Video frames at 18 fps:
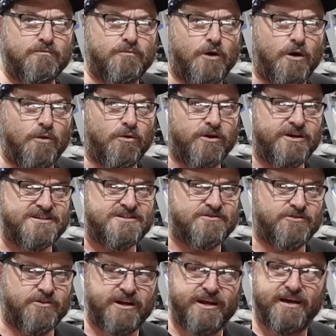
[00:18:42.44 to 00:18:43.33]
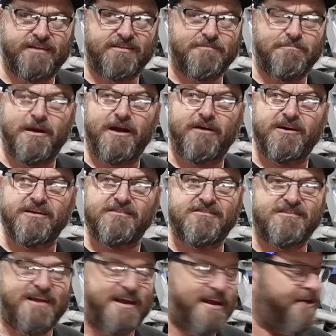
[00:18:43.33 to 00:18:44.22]
while Woody's sorting out the
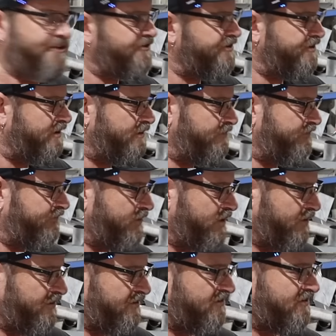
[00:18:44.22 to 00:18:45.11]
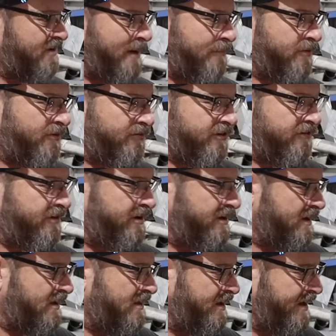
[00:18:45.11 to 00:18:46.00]
bearings in the engine, I've got the sump, I've given
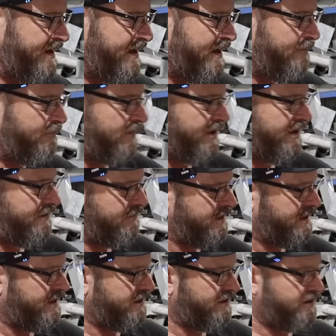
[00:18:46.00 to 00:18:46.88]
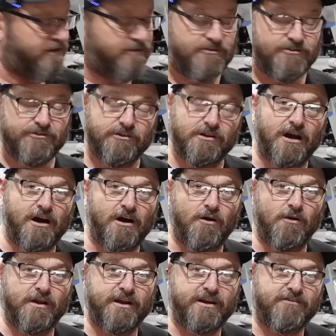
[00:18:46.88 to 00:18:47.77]
it a clean up and I'm gonna drill a
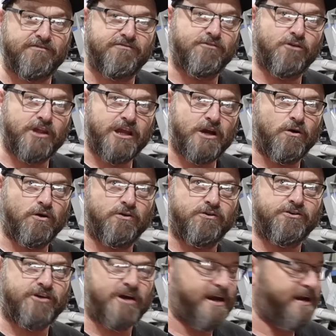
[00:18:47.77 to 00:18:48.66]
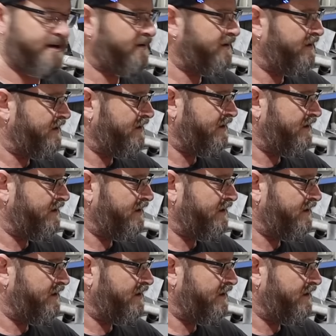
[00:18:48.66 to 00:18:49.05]
hole in it for the oil drain.